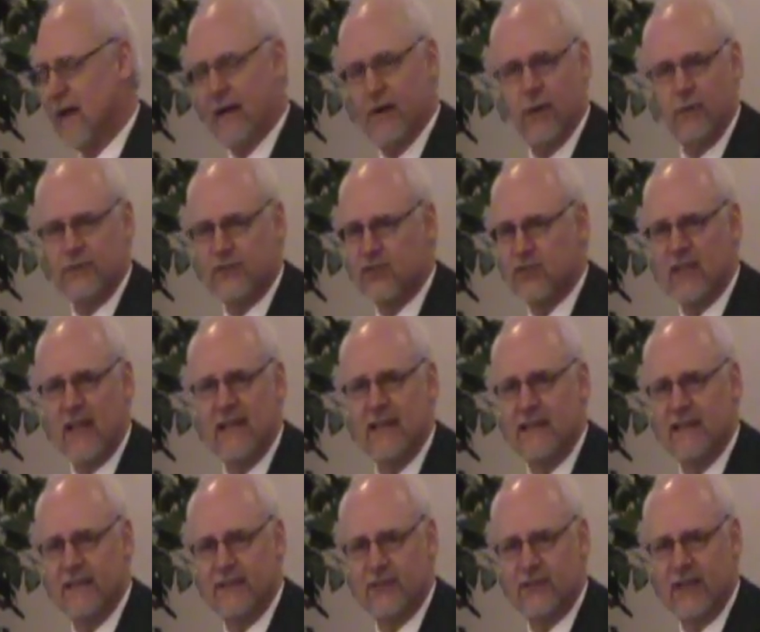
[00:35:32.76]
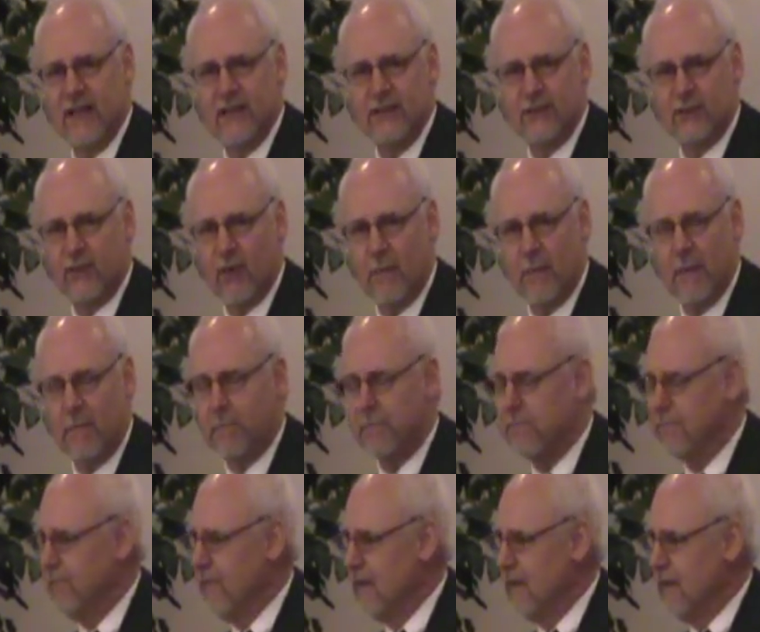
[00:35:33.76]
I don't say these things from a
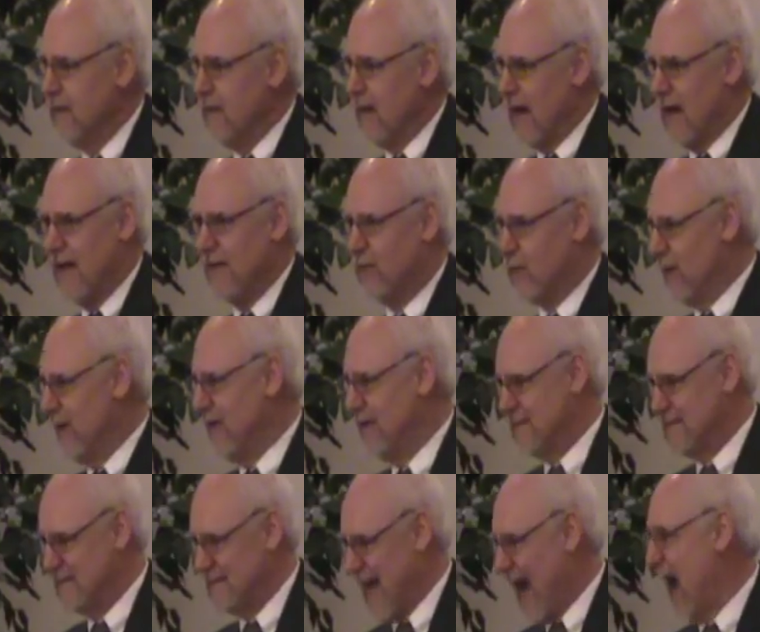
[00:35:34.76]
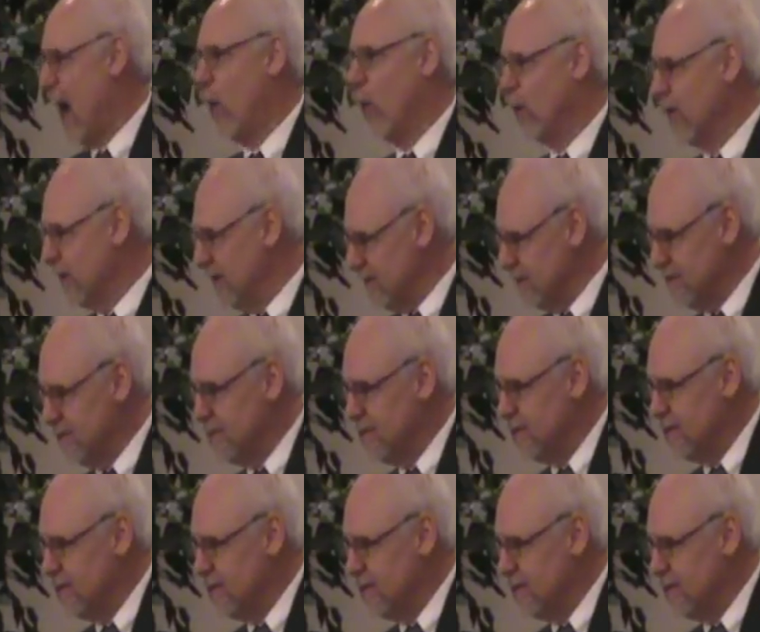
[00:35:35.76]
ivory tower.